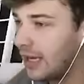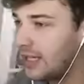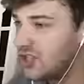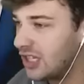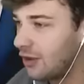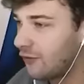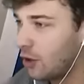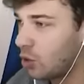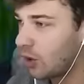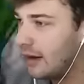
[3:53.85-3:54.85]
Wait, is she at the
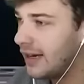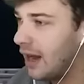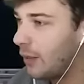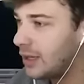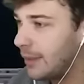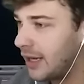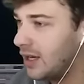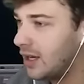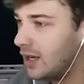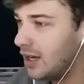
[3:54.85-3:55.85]
front door right now? Wait a minute.
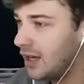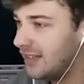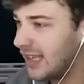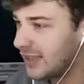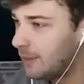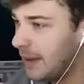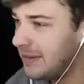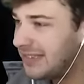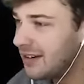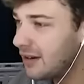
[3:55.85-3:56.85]
Is that the
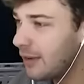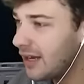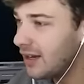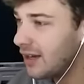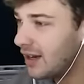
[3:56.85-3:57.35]
babysitter? Wait,